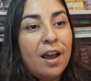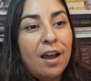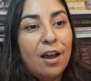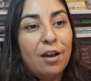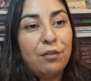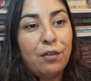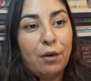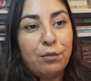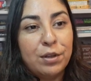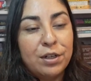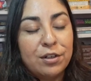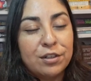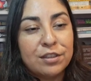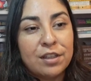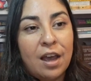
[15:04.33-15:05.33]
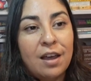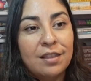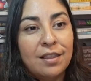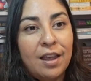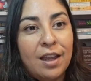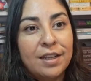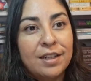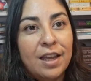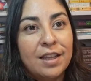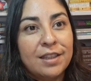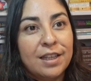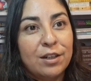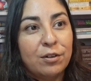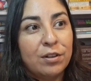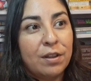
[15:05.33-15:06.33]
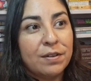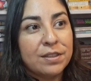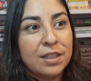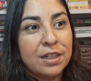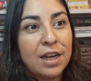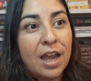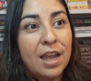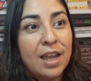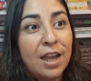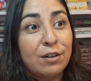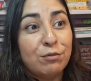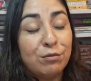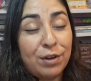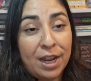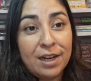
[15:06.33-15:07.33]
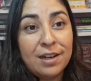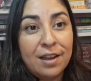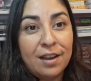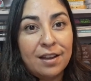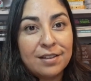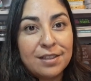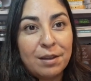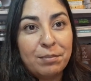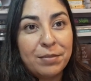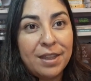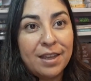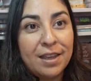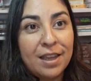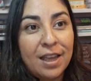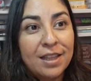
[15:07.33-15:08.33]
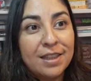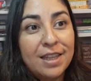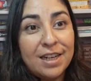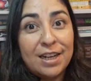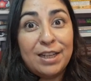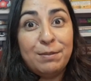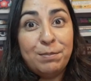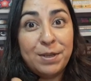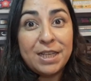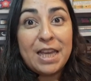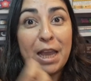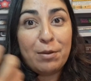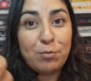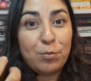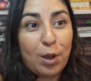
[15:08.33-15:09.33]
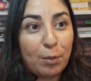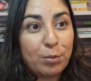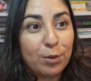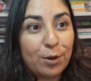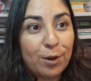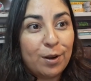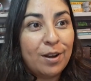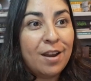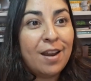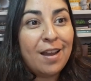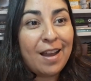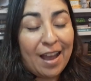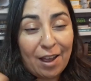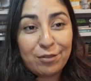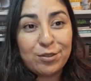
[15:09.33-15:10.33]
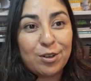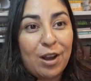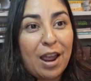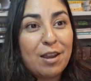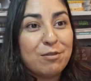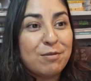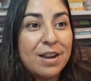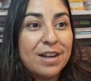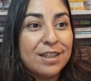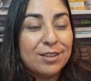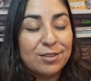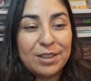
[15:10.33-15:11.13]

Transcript: of readers online, and then all of a sudden I had read something and then it became popular after I read it.